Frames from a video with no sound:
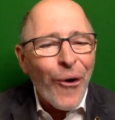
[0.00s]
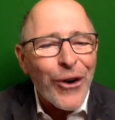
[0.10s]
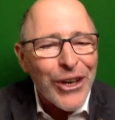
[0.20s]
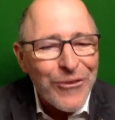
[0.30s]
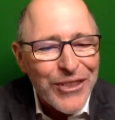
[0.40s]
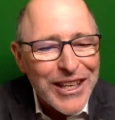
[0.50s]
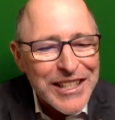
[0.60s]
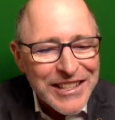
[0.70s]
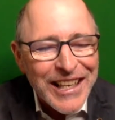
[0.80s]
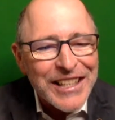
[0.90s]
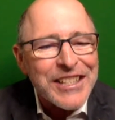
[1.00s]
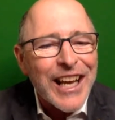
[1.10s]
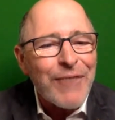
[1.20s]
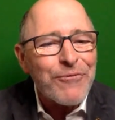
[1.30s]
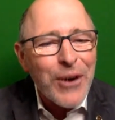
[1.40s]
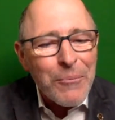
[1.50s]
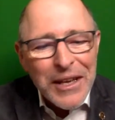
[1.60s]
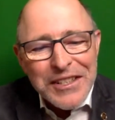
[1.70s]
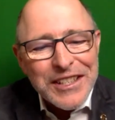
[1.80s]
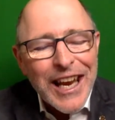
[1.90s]
All of these things come from
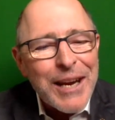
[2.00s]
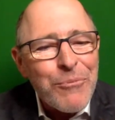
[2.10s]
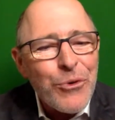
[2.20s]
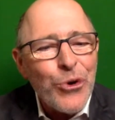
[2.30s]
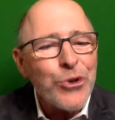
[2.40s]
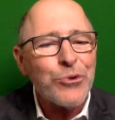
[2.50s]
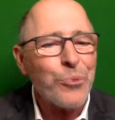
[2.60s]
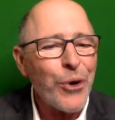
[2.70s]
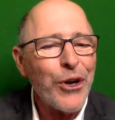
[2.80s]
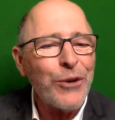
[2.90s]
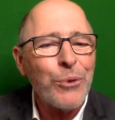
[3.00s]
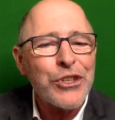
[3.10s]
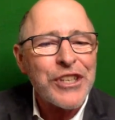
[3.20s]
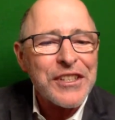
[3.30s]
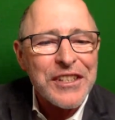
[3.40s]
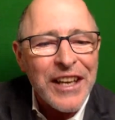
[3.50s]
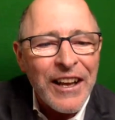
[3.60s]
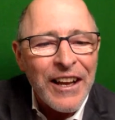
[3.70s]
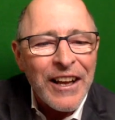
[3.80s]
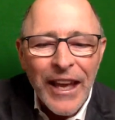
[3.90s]
a same root word, which is
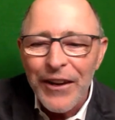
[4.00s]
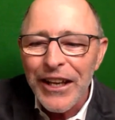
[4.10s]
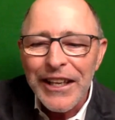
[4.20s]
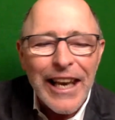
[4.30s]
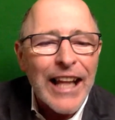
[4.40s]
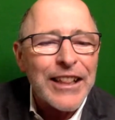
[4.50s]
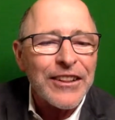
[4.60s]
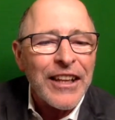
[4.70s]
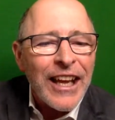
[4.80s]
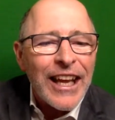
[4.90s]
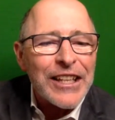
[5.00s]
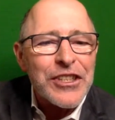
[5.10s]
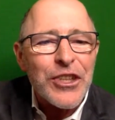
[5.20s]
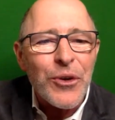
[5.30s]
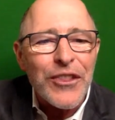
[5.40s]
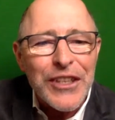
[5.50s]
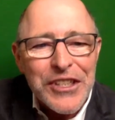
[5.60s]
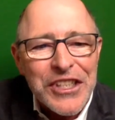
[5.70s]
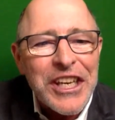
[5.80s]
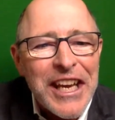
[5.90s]
uh, in Latin, it's the, the
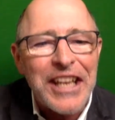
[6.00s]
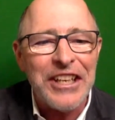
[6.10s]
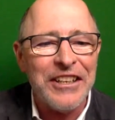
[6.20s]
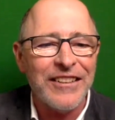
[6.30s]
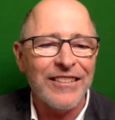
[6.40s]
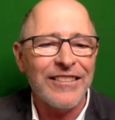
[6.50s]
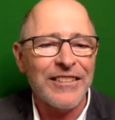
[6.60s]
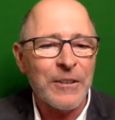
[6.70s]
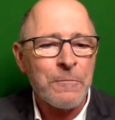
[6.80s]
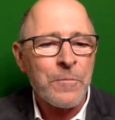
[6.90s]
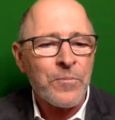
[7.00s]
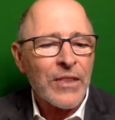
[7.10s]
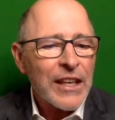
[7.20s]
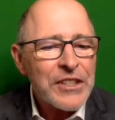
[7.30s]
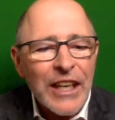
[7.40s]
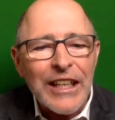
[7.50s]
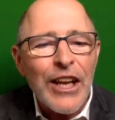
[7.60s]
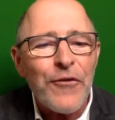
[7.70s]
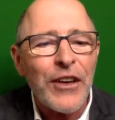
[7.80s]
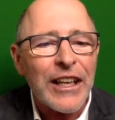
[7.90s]
seed.
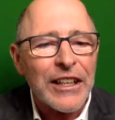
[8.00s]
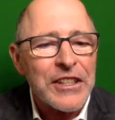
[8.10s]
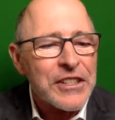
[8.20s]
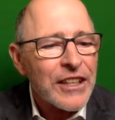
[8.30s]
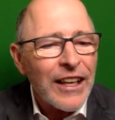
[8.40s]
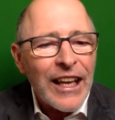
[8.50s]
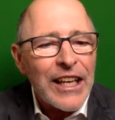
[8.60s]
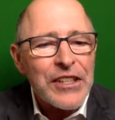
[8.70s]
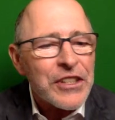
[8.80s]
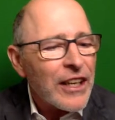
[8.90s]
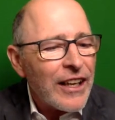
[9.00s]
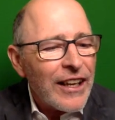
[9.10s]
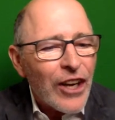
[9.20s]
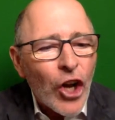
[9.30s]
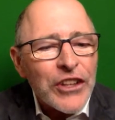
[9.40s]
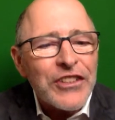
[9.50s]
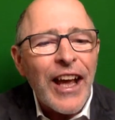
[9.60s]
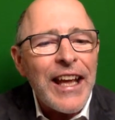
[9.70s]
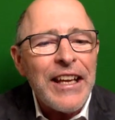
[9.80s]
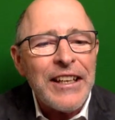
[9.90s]
Significance is
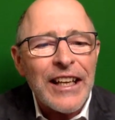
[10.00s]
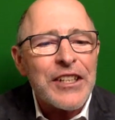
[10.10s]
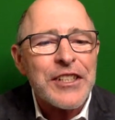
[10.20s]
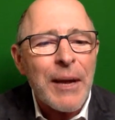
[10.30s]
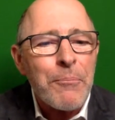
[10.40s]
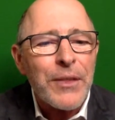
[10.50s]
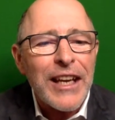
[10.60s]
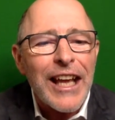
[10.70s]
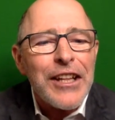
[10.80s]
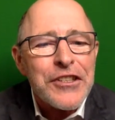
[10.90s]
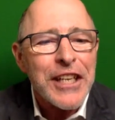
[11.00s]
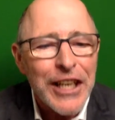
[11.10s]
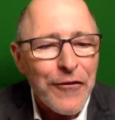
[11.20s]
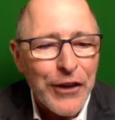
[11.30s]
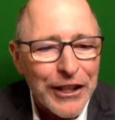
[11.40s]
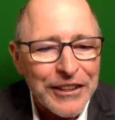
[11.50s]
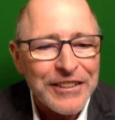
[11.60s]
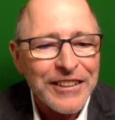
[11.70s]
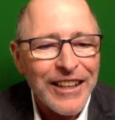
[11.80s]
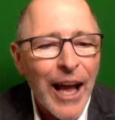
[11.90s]
contained in something
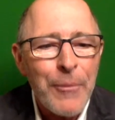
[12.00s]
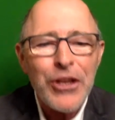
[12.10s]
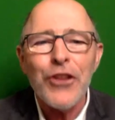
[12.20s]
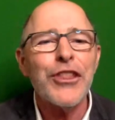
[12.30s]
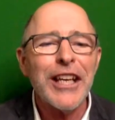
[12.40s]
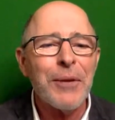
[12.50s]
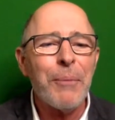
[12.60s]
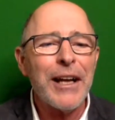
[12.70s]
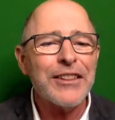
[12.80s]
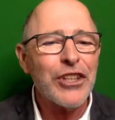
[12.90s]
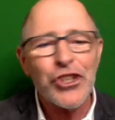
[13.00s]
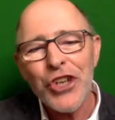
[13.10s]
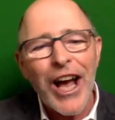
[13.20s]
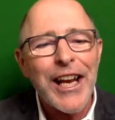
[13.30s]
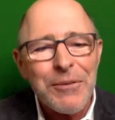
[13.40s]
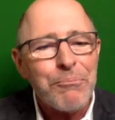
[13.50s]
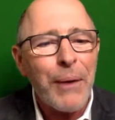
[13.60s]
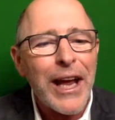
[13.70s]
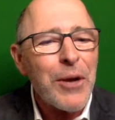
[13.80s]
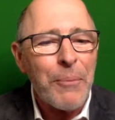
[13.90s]
insignificant. I mean, you think about the giant
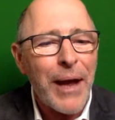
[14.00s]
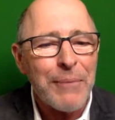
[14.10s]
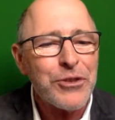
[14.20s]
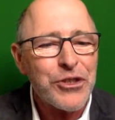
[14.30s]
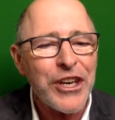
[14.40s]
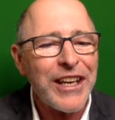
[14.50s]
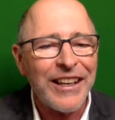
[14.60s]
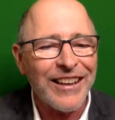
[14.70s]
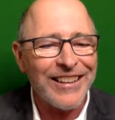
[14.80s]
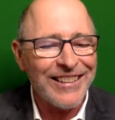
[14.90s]
baobab tree.